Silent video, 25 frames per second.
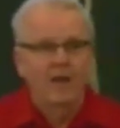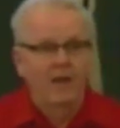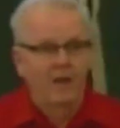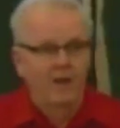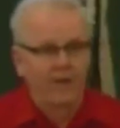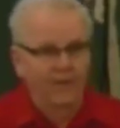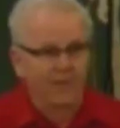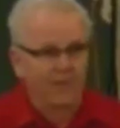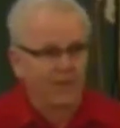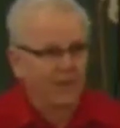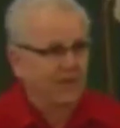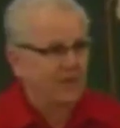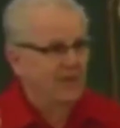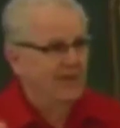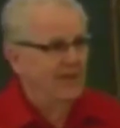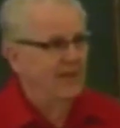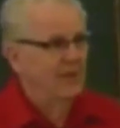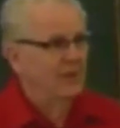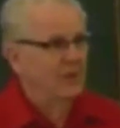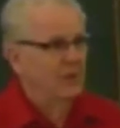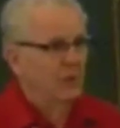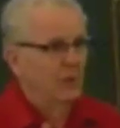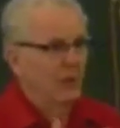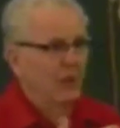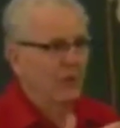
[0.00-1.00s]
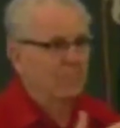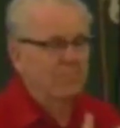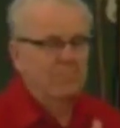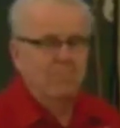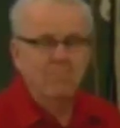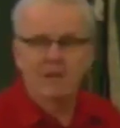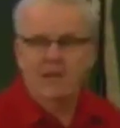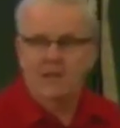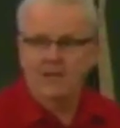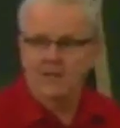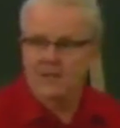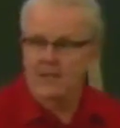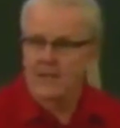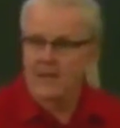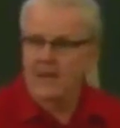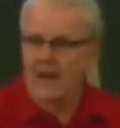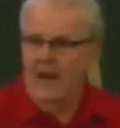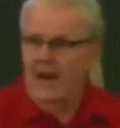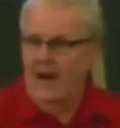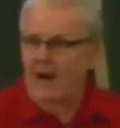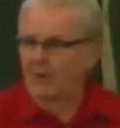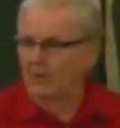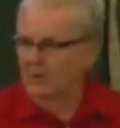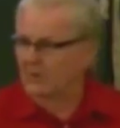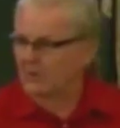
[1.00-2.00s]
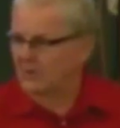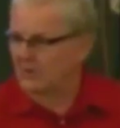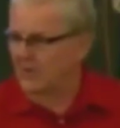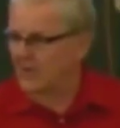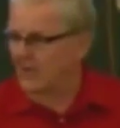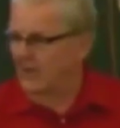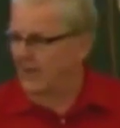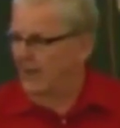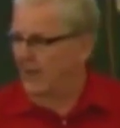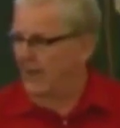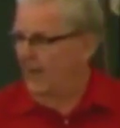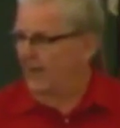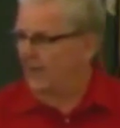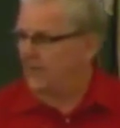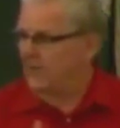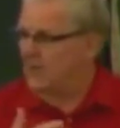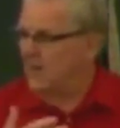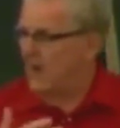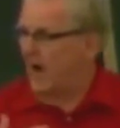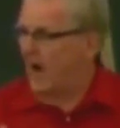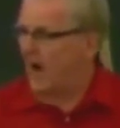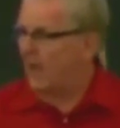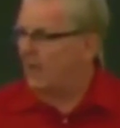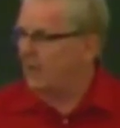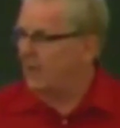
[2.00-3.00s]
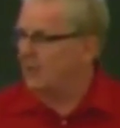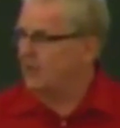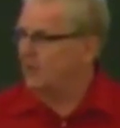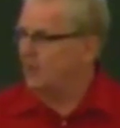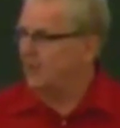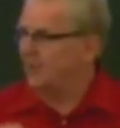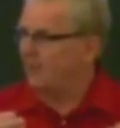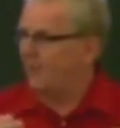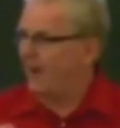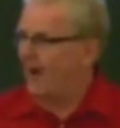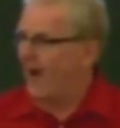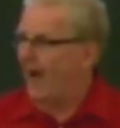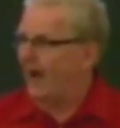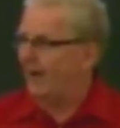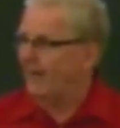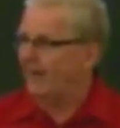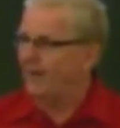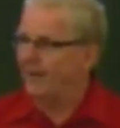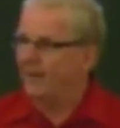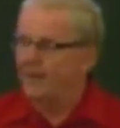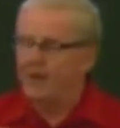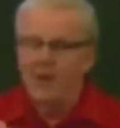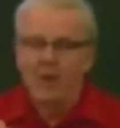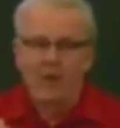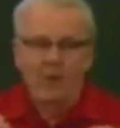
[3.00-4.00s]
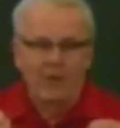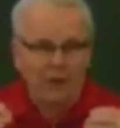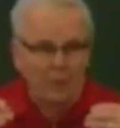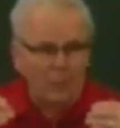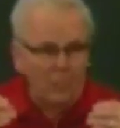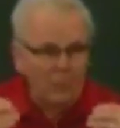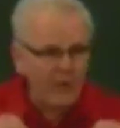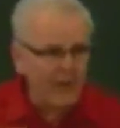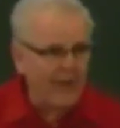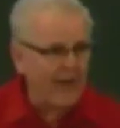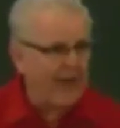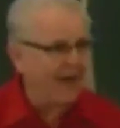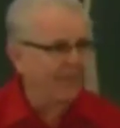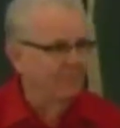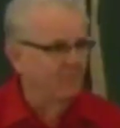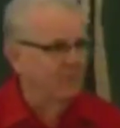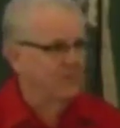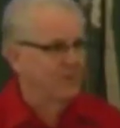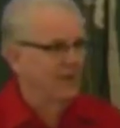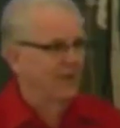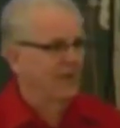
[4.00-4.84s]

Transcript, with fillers: the need to admit our sin. Acknowledge the fact that, that we have sinned.